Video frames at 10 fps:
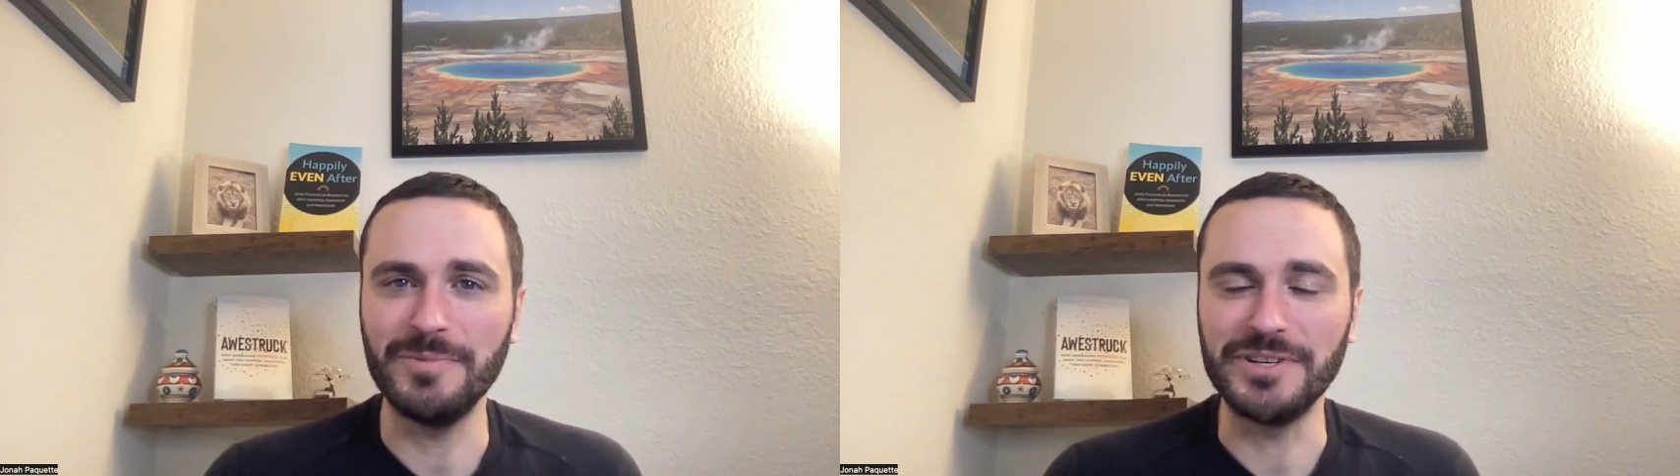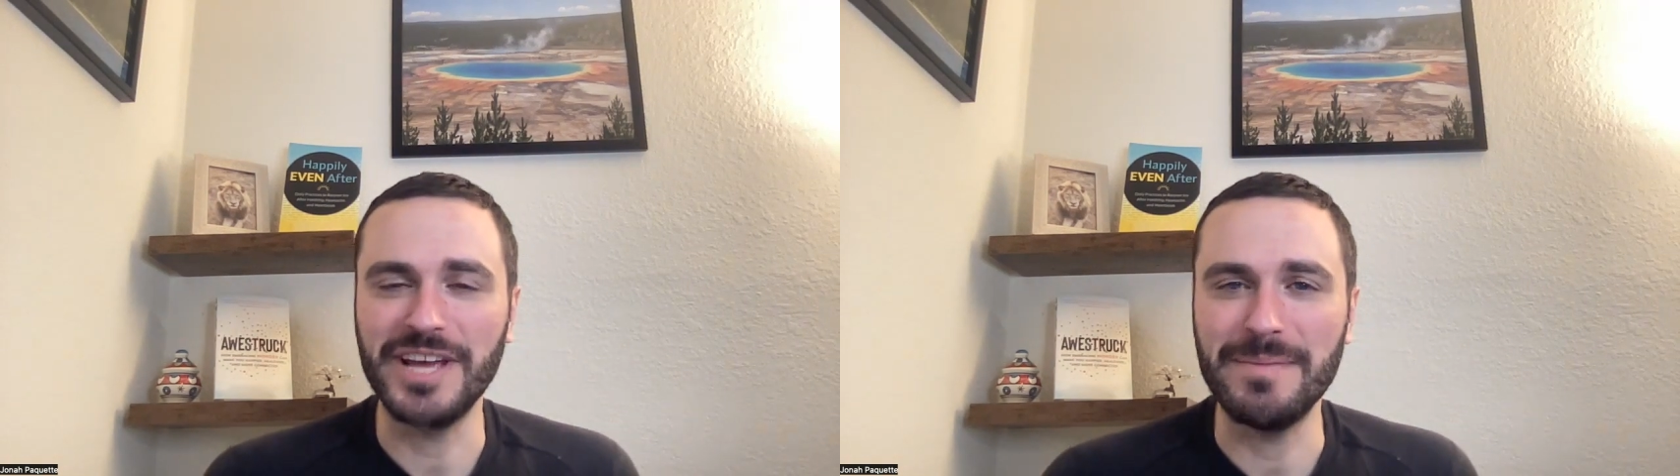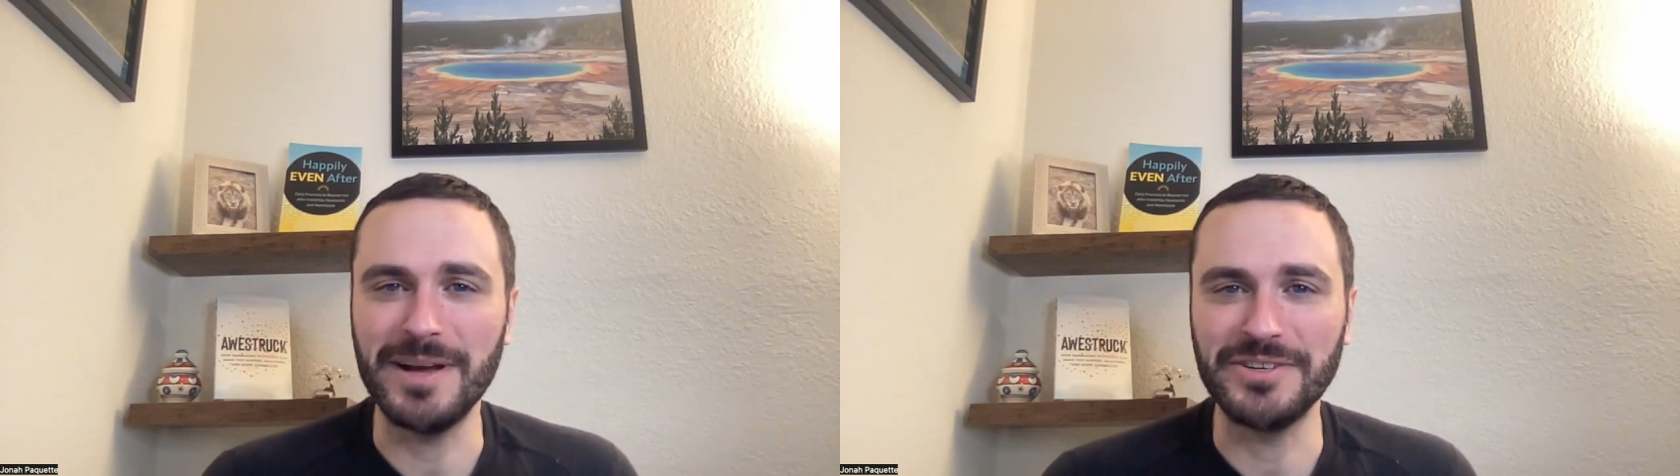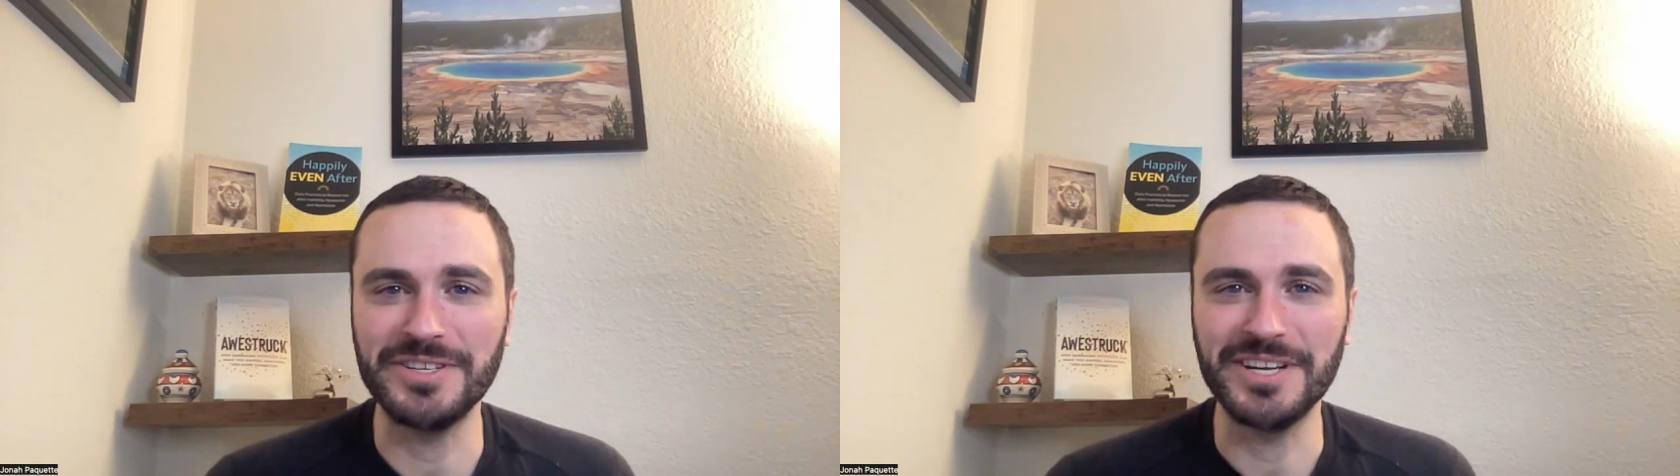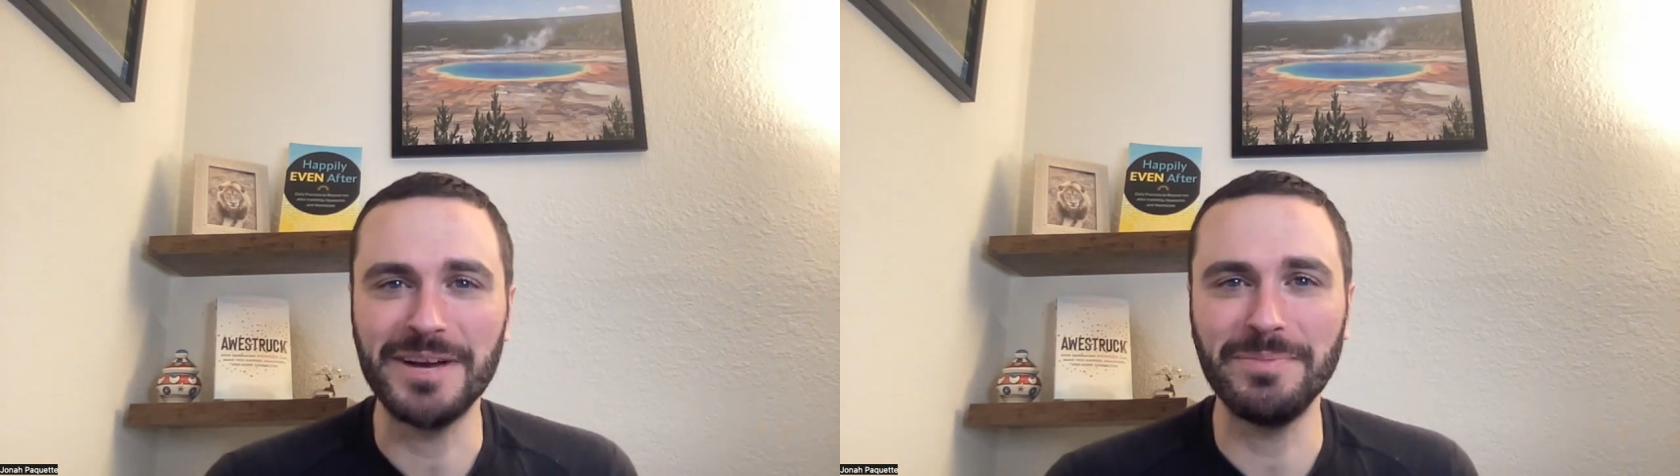which came out
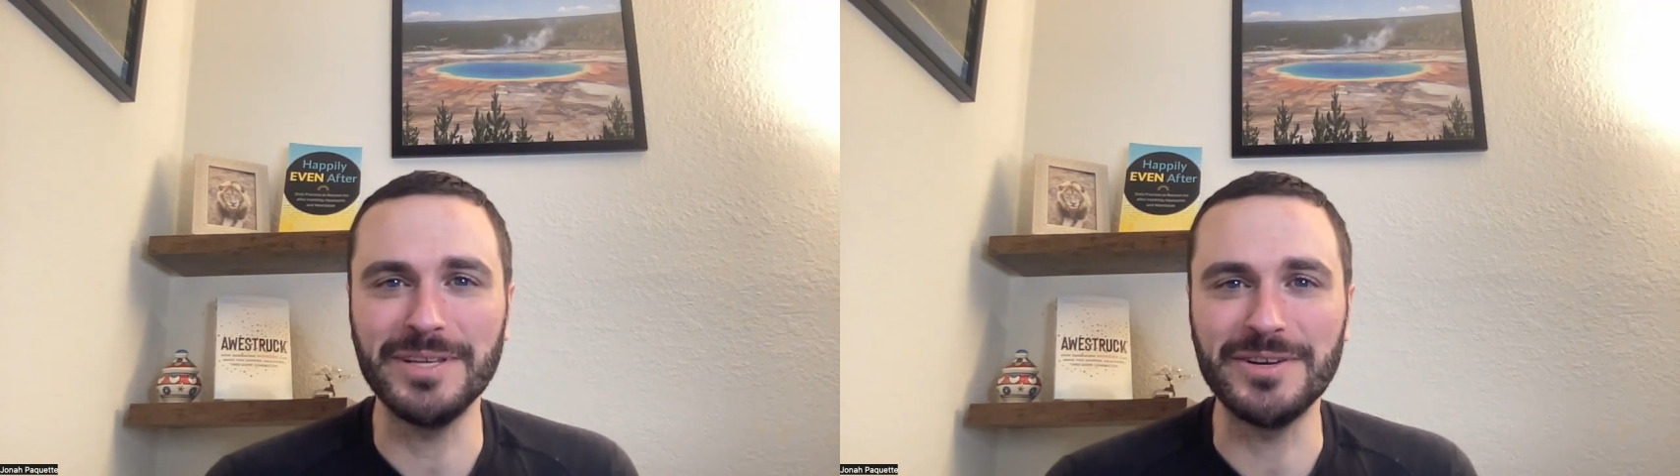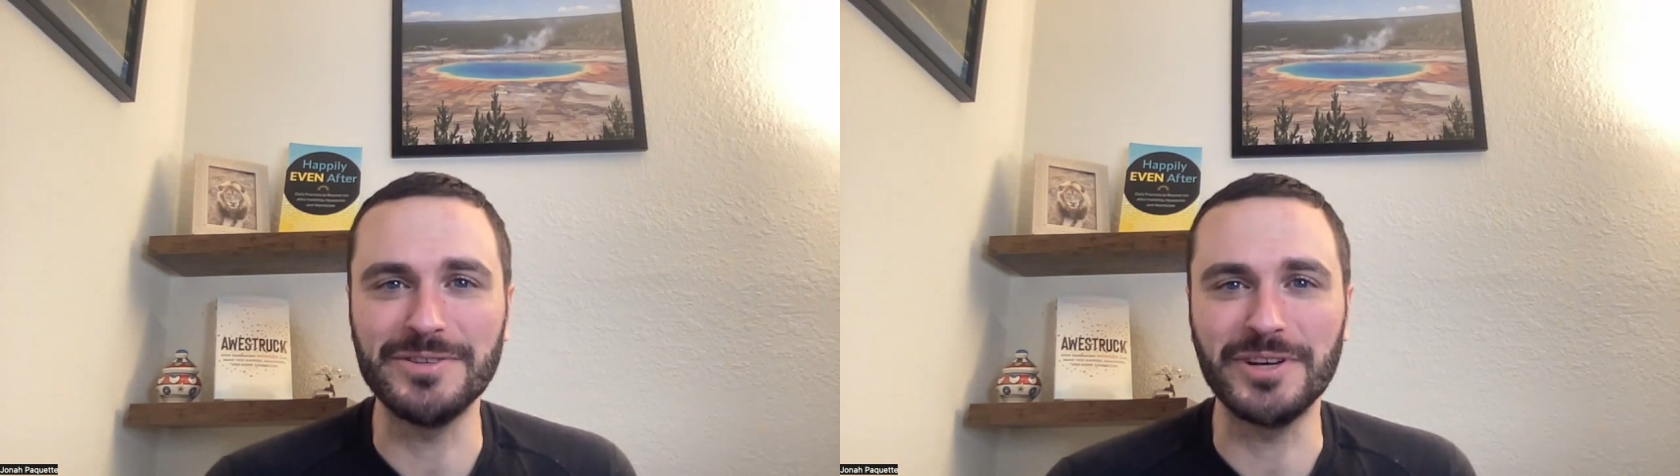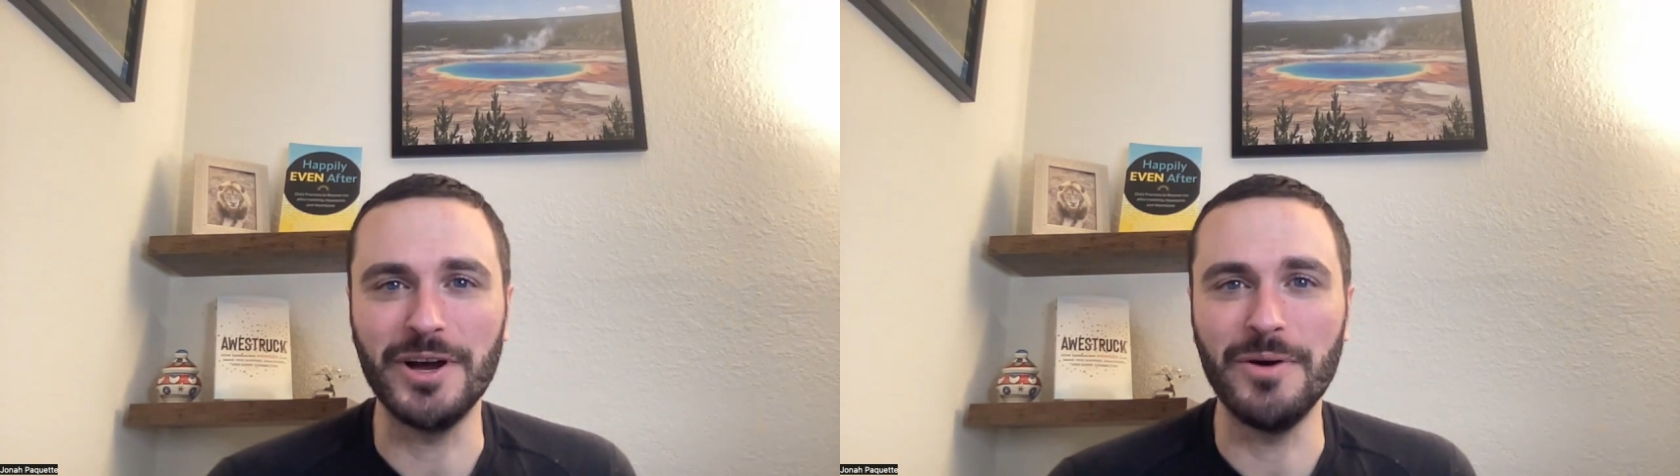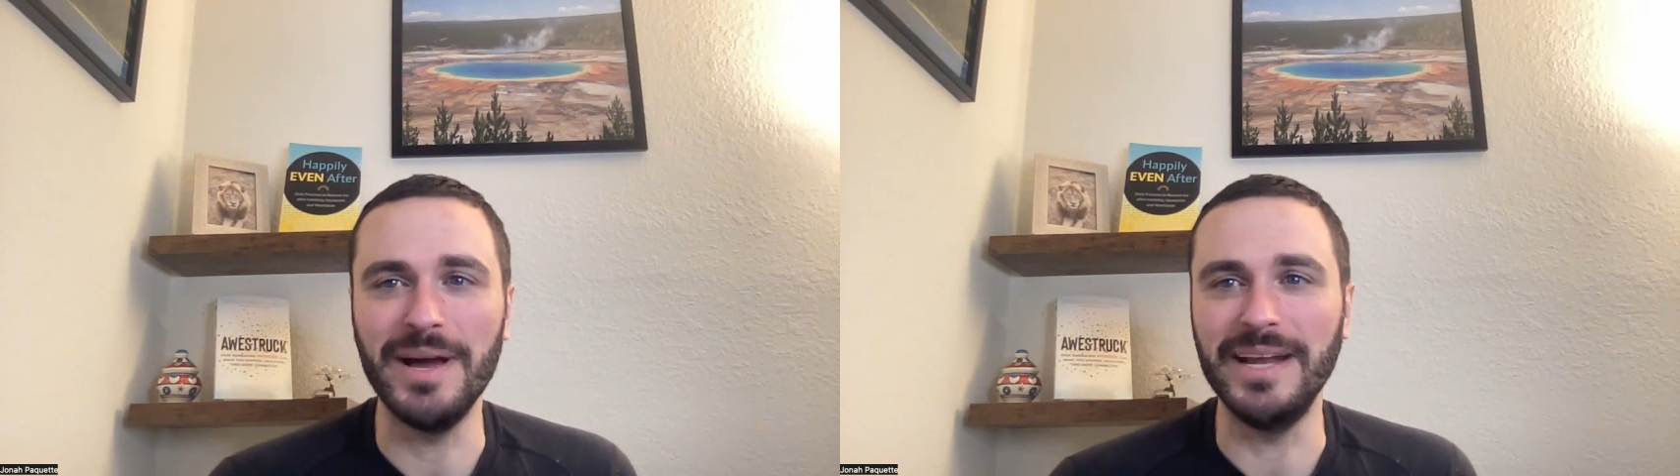just a couple of years ago